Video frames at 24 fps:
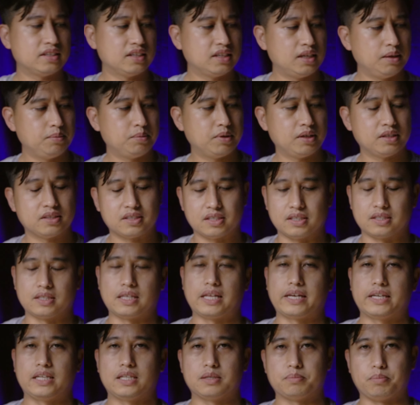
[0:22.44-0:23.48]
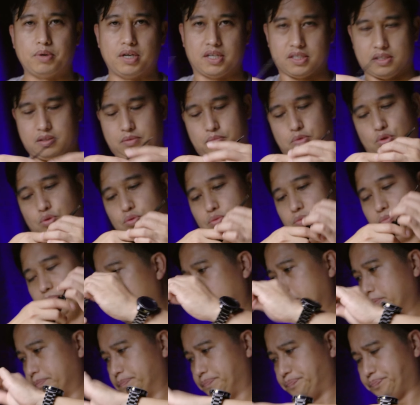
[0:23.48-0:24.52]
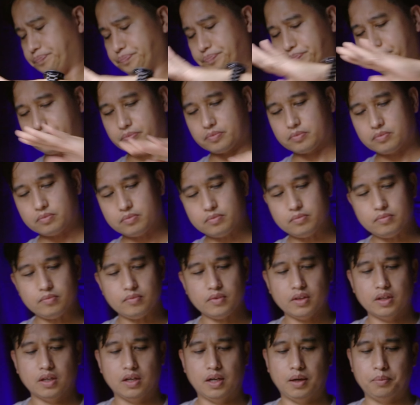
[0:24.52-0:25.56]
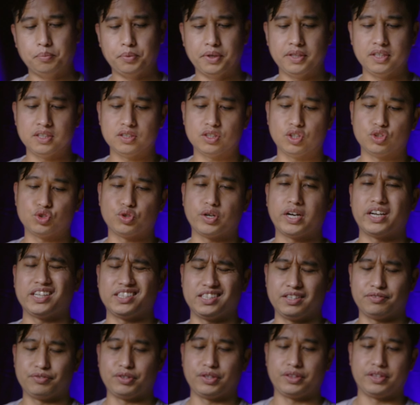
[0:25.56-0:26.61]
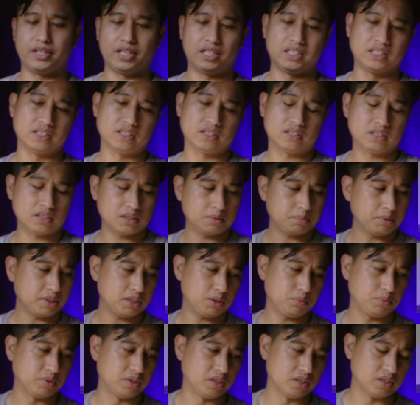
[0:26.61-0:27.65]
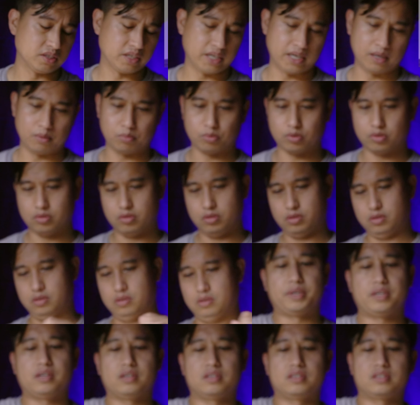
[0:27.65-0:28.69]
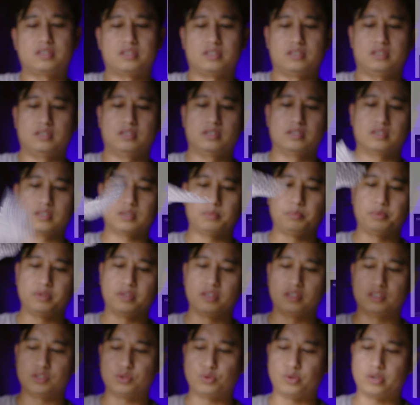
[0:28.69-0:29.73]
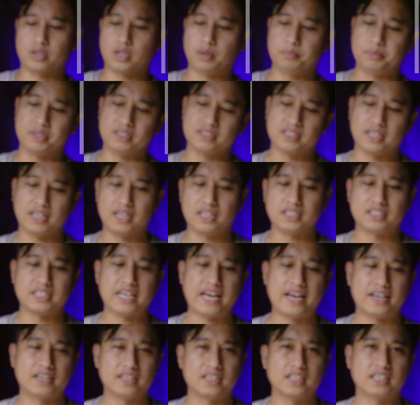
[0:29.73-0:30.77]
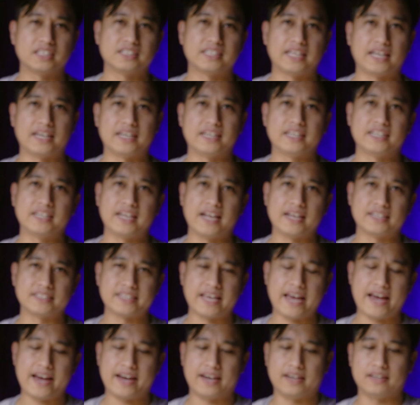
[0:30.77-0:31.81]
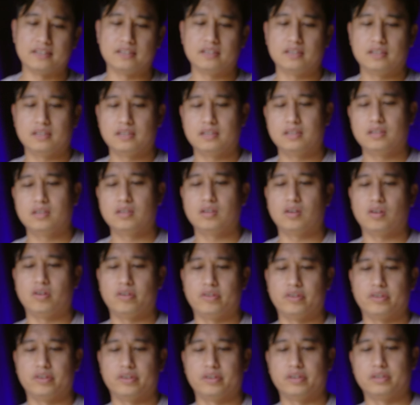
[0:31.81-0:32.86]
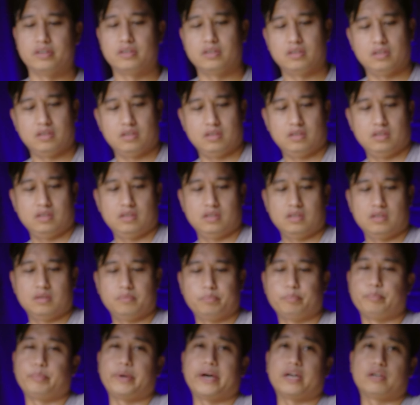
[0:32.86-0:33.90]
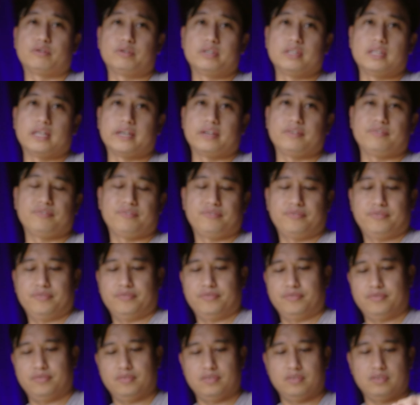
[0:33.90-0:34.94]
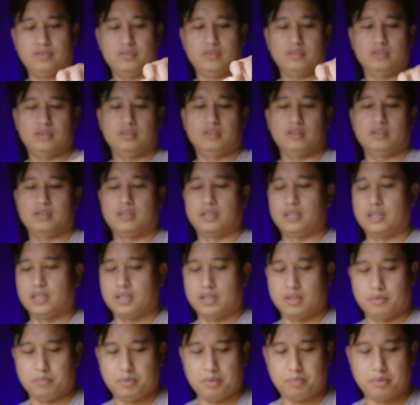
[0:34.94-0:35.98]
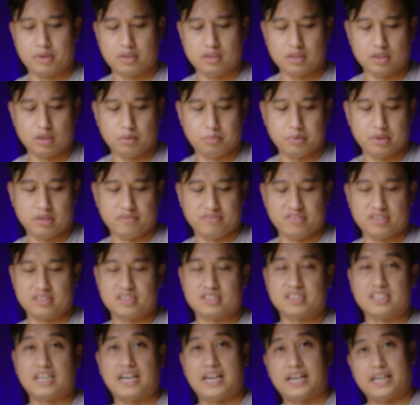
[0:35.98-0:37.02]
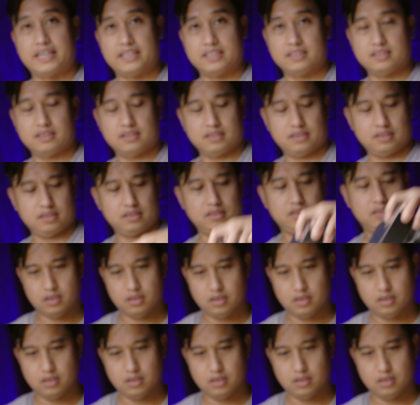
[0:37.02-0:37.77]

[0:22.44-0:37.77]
to keep things as light as possible, but I'm willing to try different things, especially with this camera, because some of the shortcomings that it has had are battery life and maybe a little bit of the size.